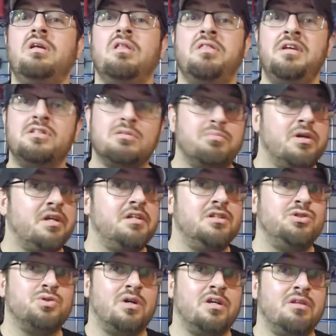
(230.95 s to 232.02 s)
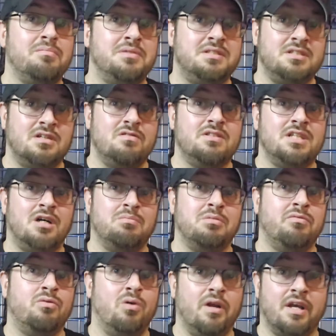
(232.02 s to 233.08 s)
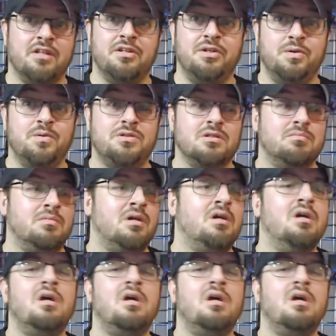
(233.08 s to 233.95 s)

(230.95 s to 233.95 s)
these are probably gonna dry themselves out before I get to use them.